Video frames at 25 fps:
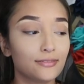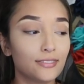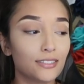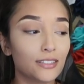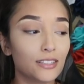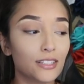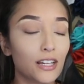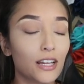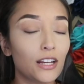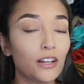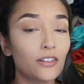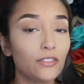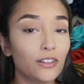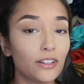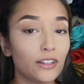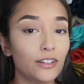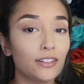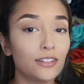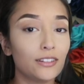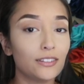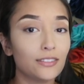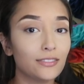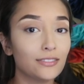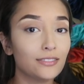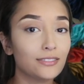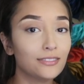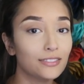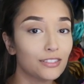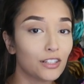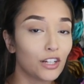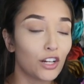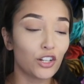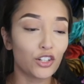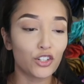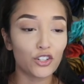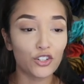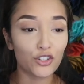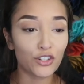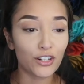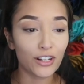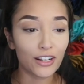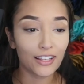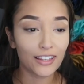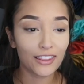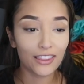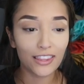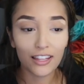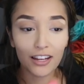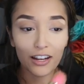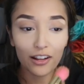It's kind of like a
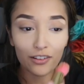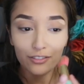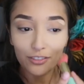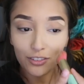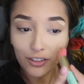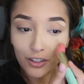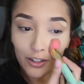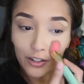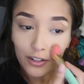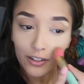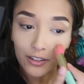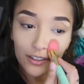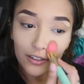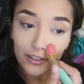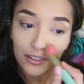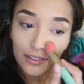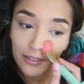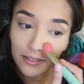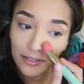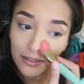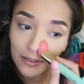trick that I've learned.